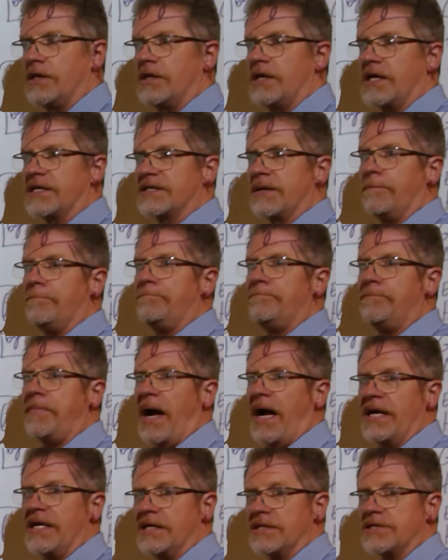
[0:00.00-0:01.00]
it's a
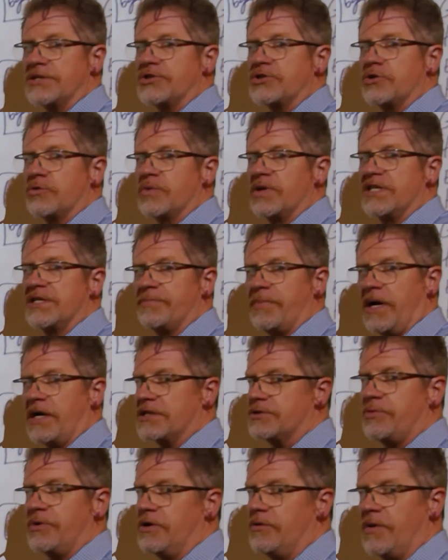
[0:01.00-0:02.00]
biased
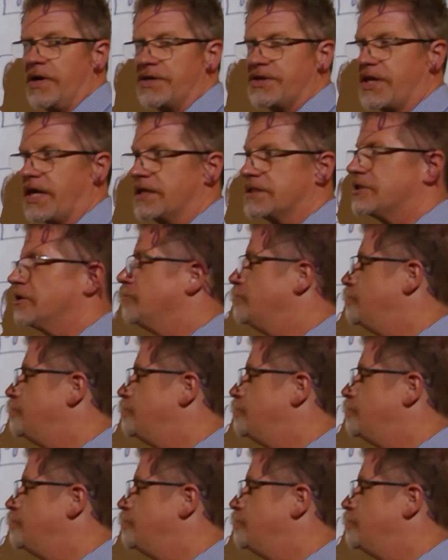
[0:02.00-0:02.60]
response. We don't want that. So